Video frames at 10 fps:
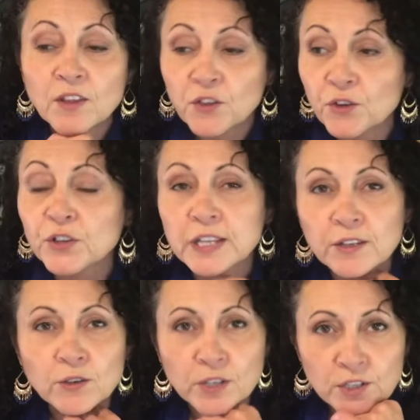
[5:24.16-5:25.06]
third thing
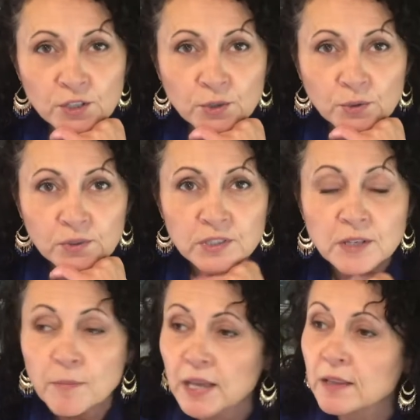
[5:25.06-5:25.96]
you can do to
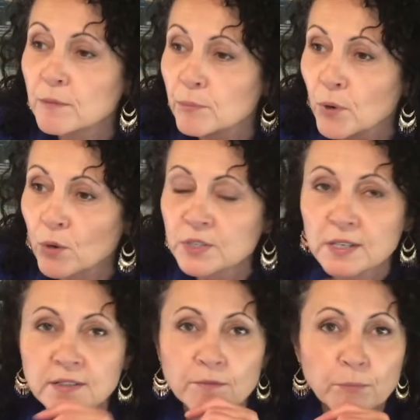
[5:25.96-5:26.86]
make the
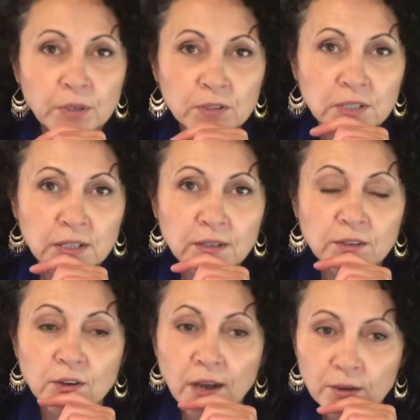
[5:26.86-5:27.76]
process of building
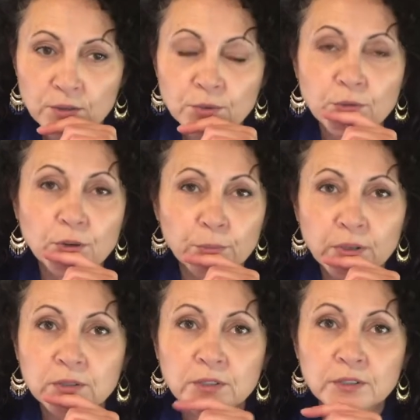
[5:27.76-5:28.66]
your house with your
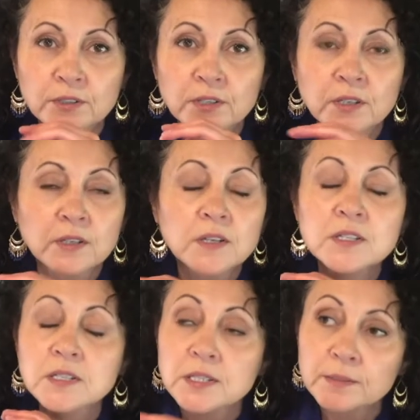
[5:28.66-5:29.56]
builder
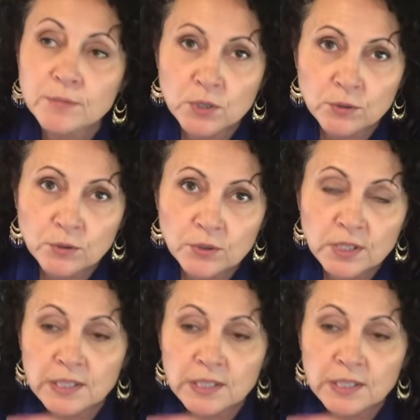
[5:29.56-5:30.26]
smooth